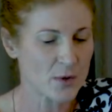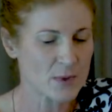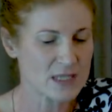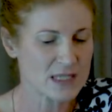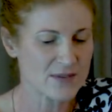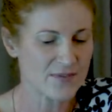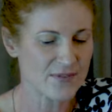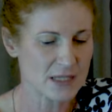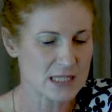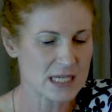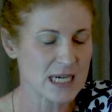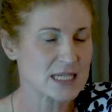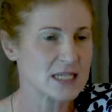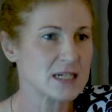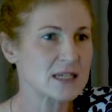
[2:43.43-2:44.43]
but it's a
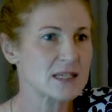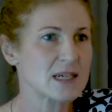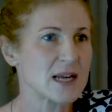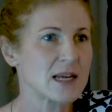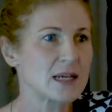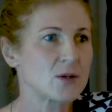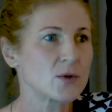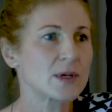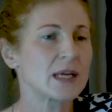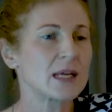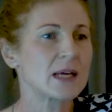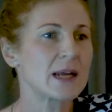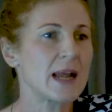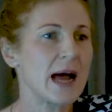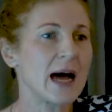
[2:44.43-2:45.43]
fantastic study looking at